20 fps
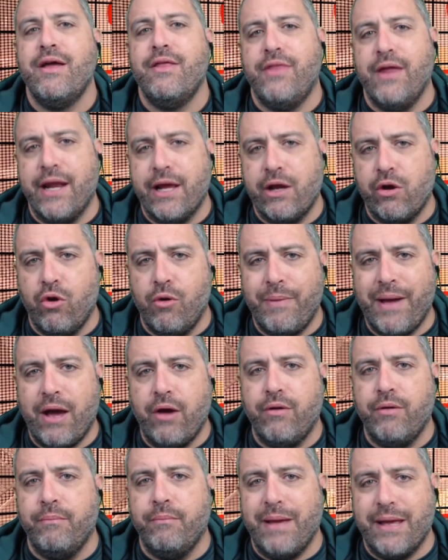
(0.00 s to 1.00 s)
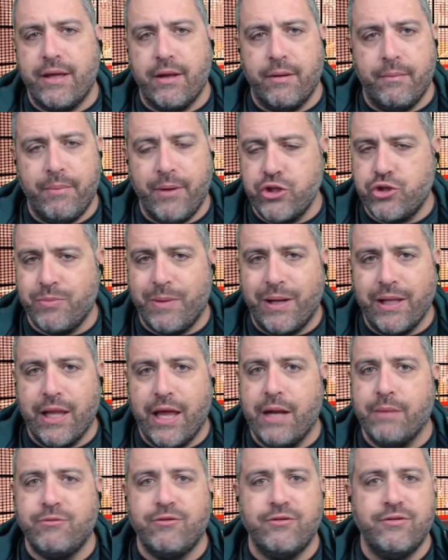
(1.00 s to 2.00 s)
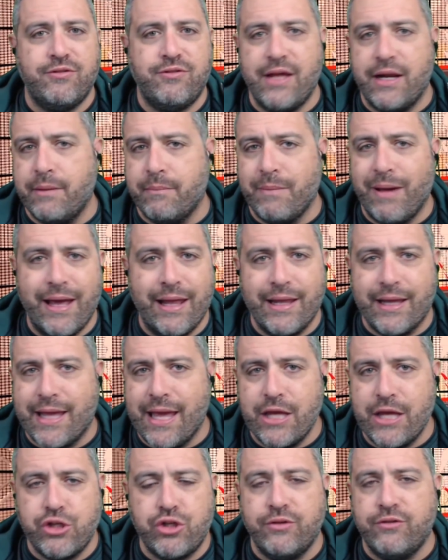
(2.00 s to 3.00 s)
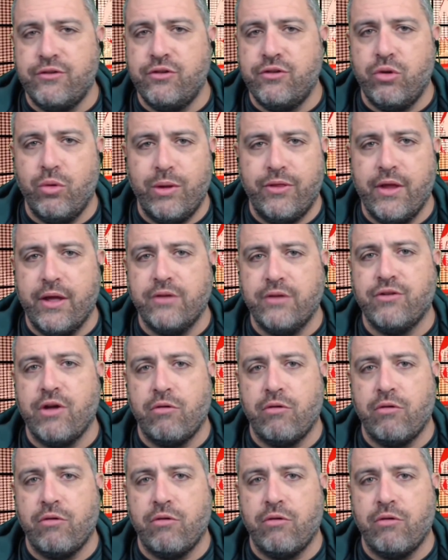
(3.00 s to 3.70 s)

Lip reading: Then I go about making a bunch of my lineups and setting my allocations and doing things.